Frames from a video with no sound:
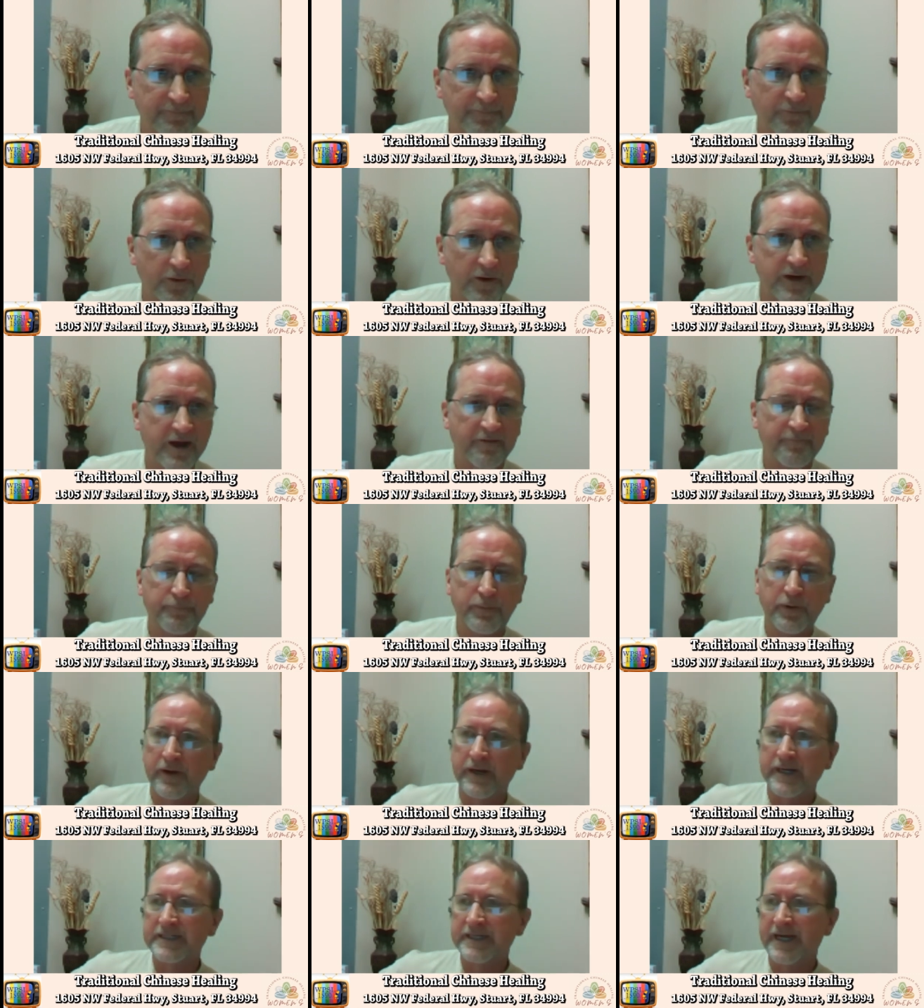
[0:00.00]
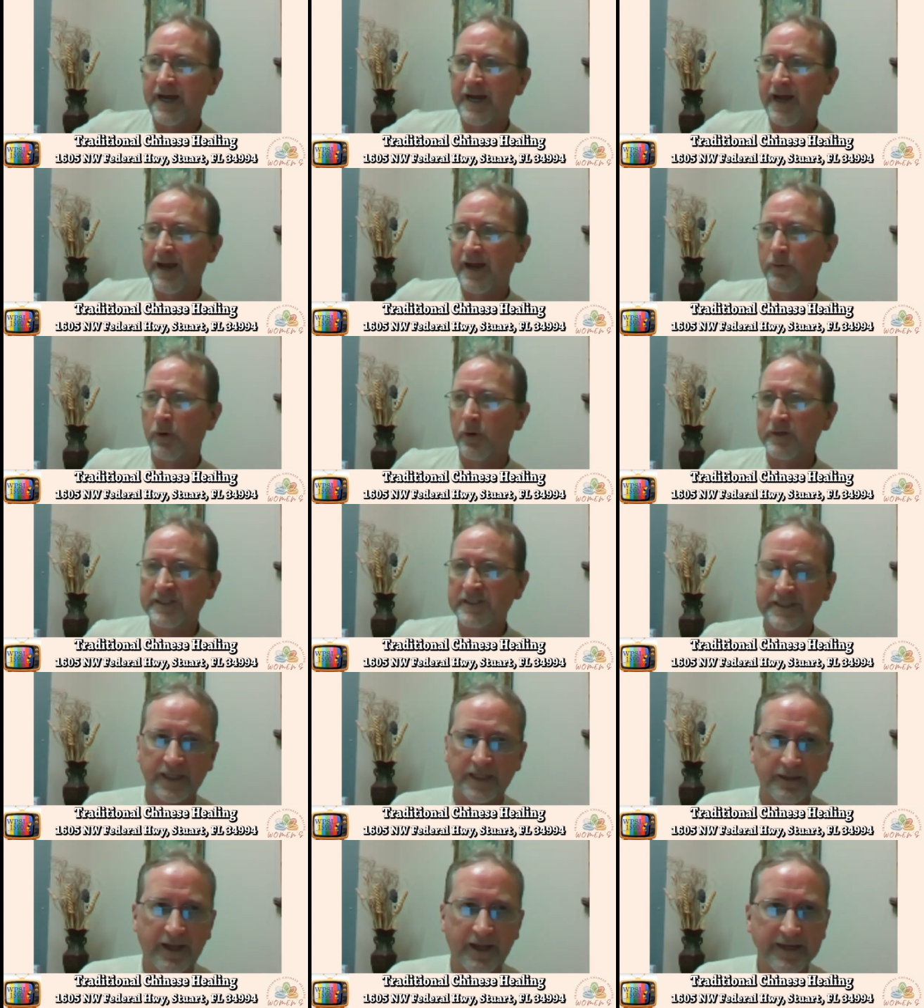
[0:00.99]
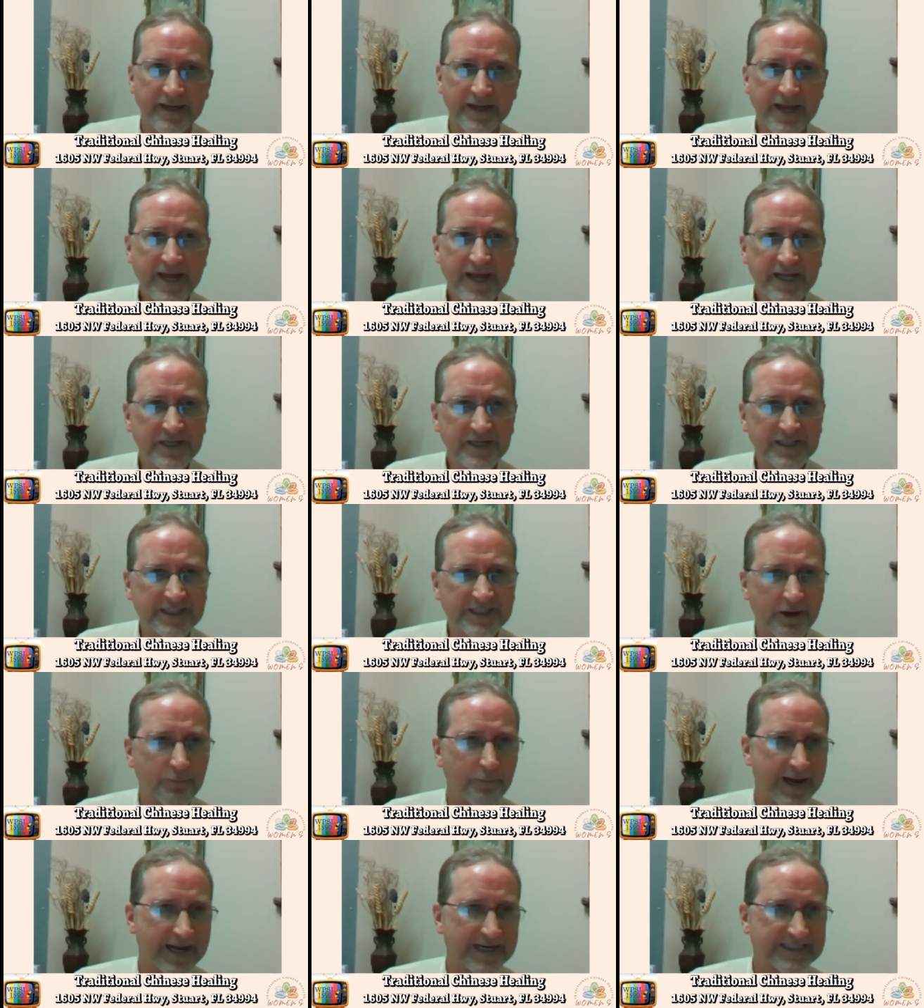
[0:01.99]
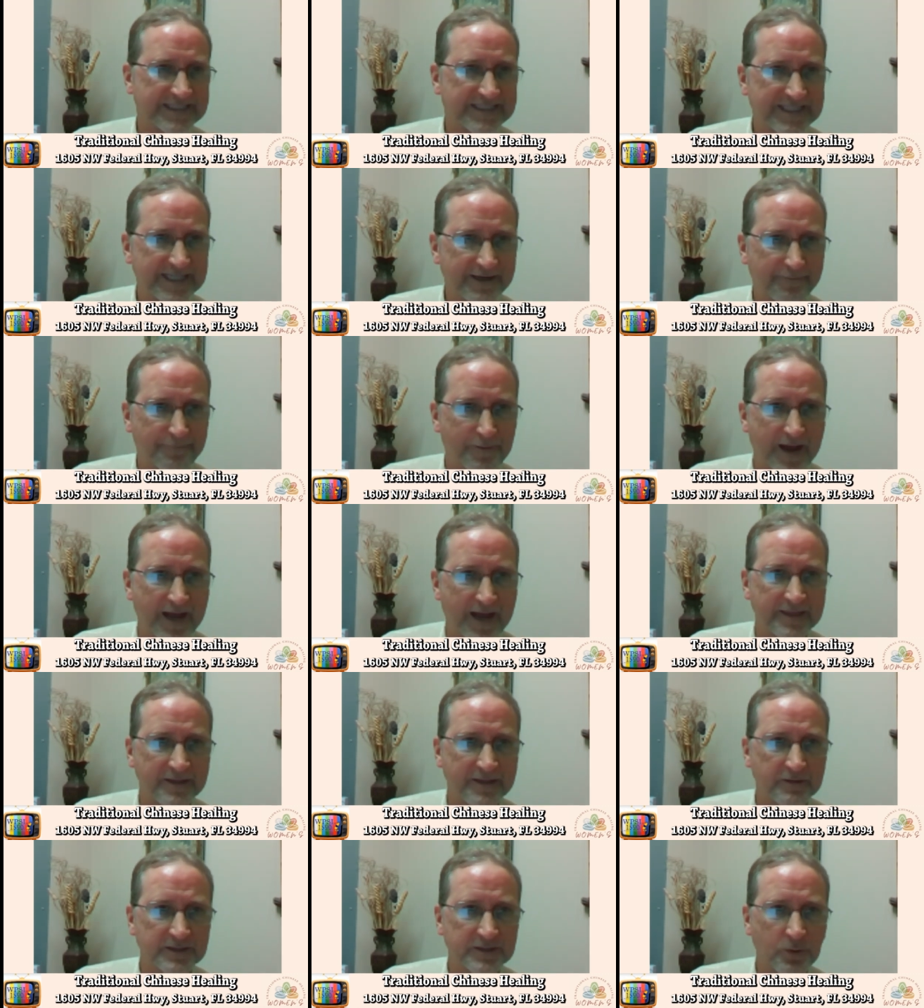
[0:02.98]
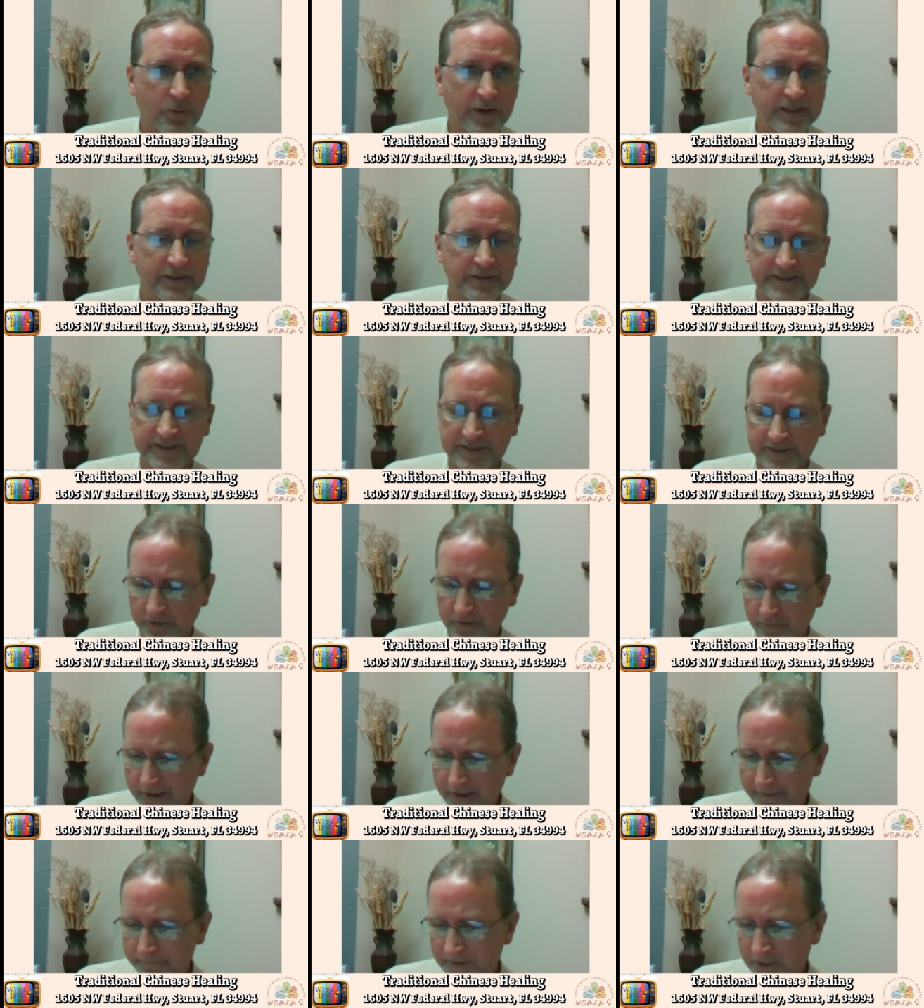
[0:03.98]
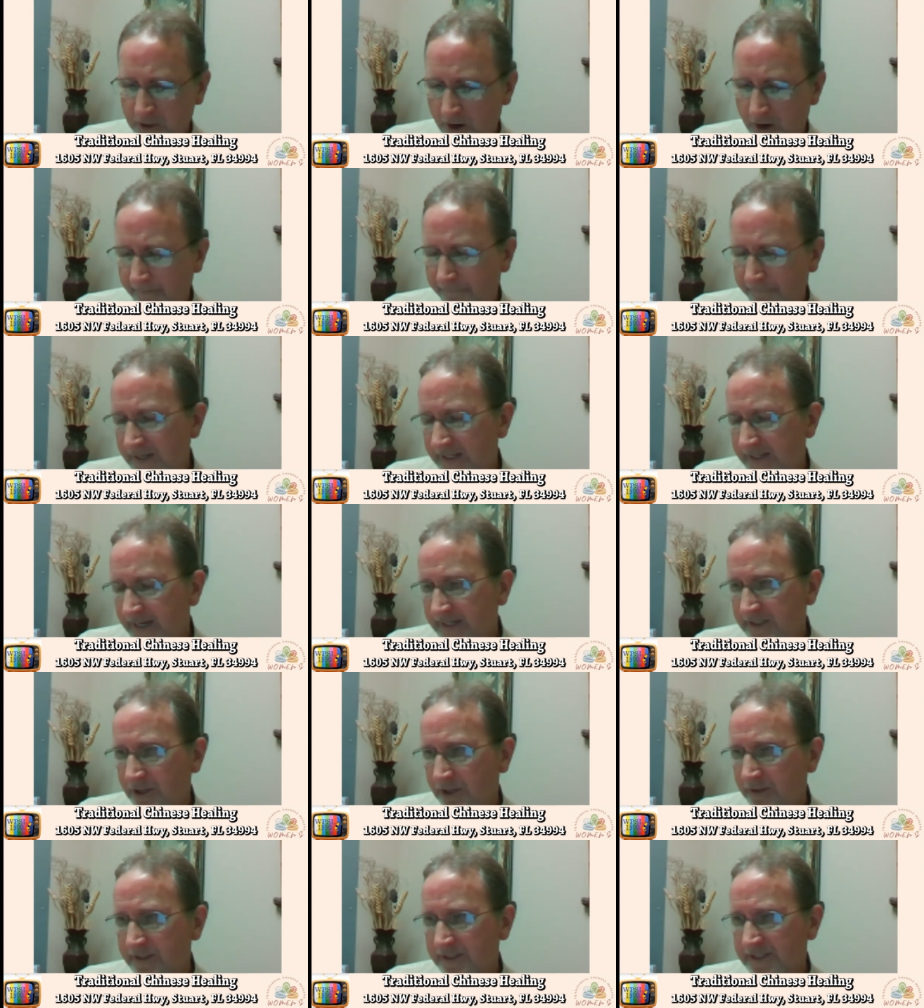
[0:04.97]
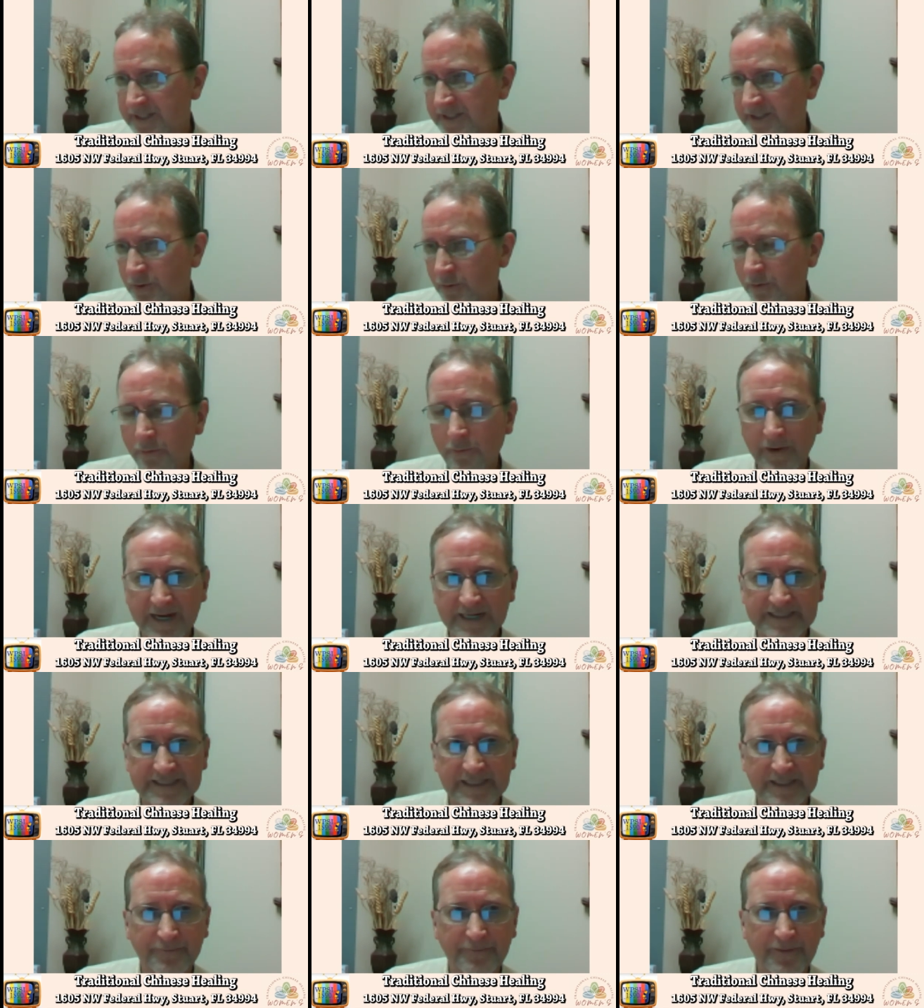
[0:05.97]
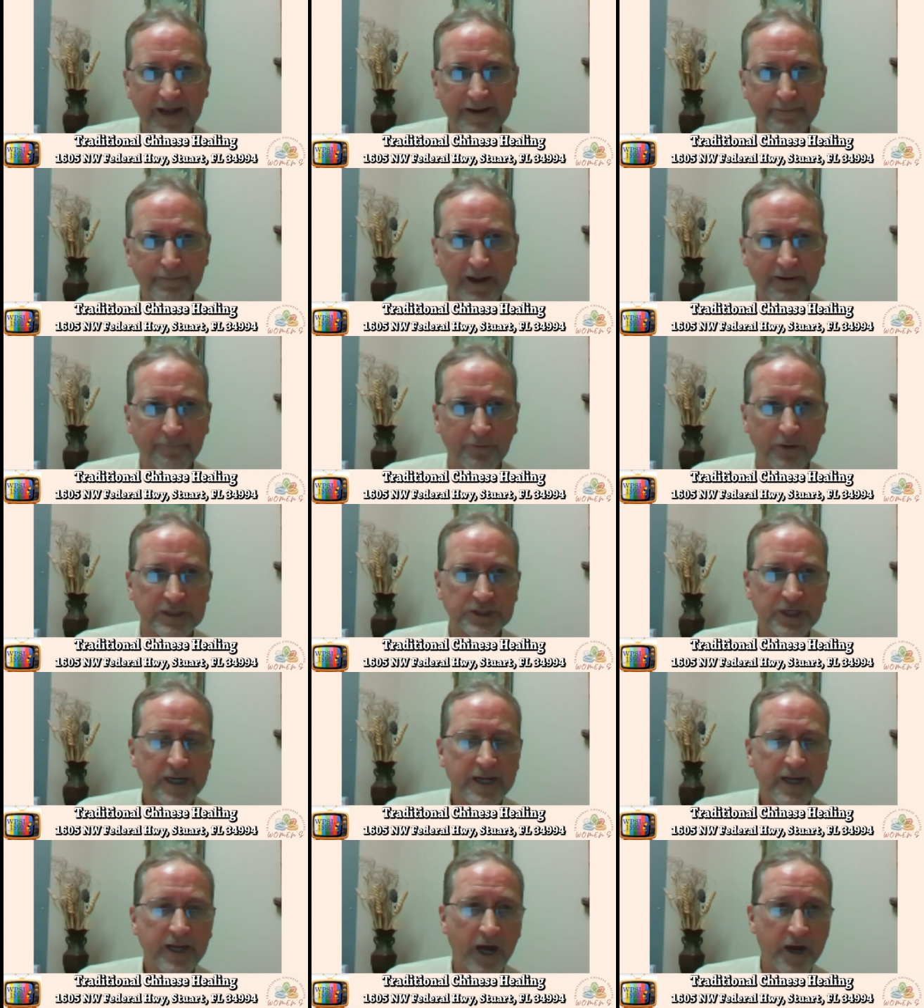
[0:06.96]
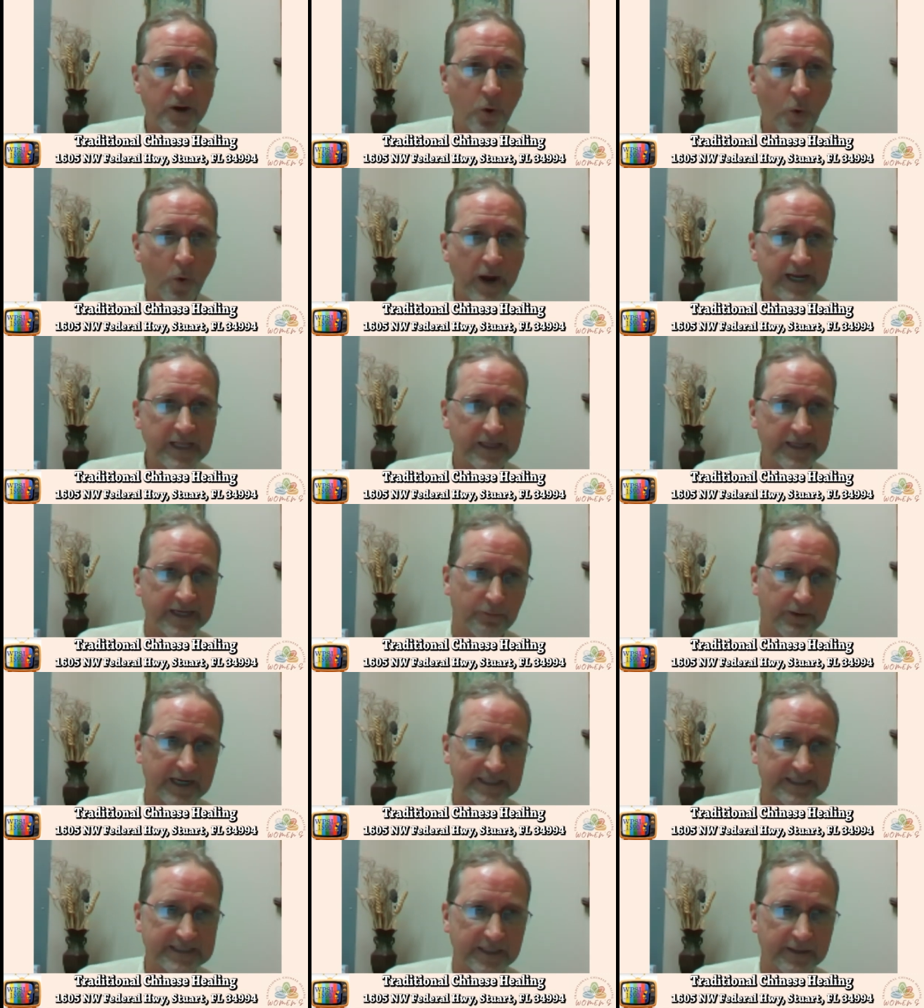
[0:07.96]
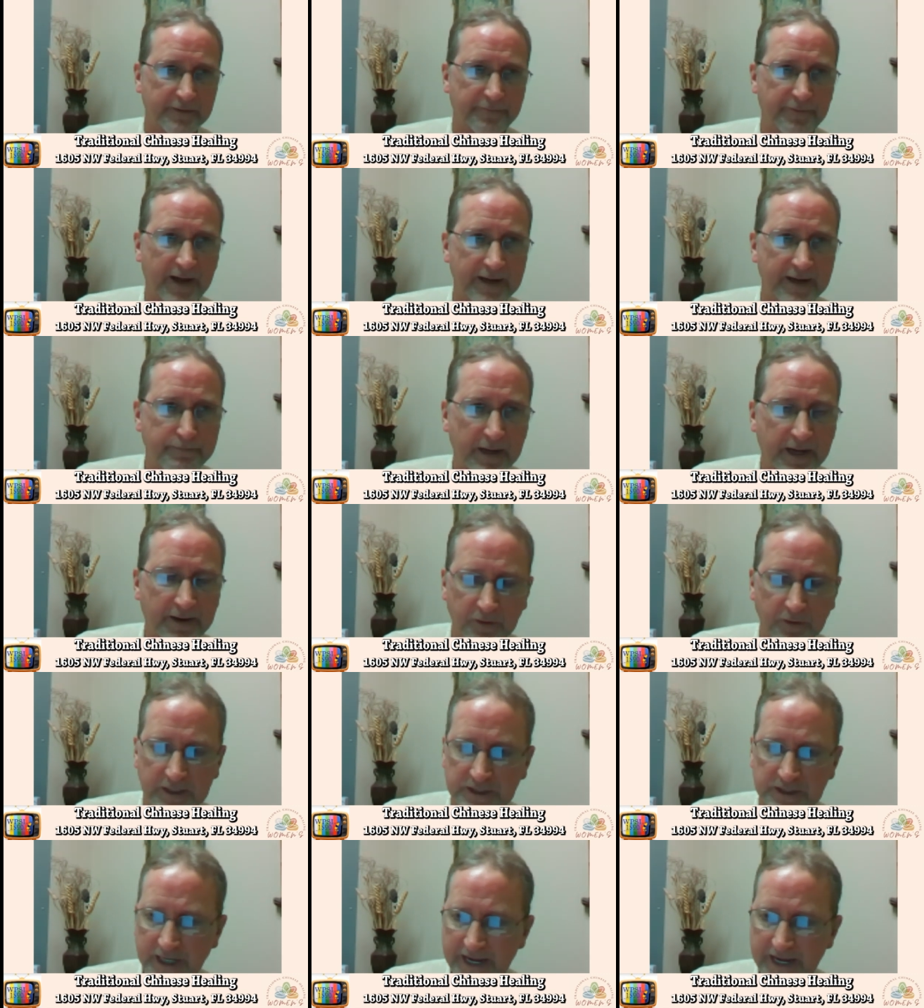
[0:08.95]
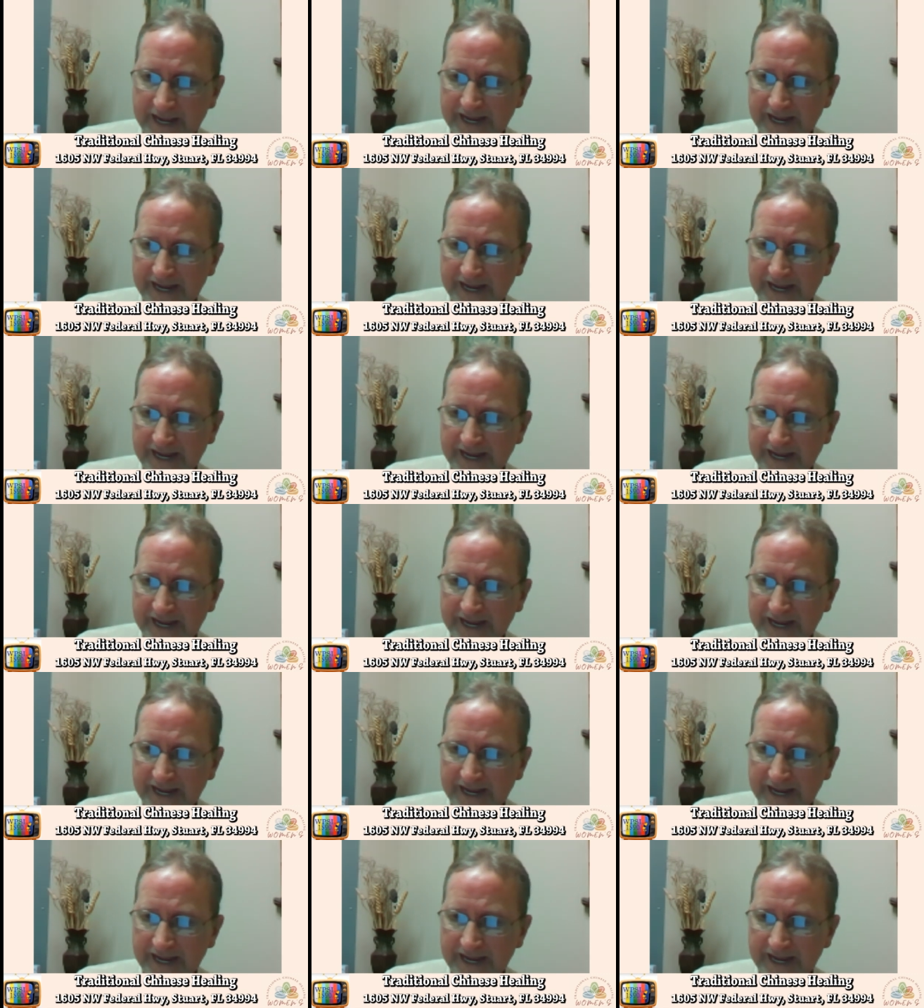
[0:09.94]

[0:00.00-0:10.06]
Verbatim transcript: for enough period of time or sunlight, you start rancidifying those oils. So Coffee then turns into a rancidified beverage, an oily rancidified beverage.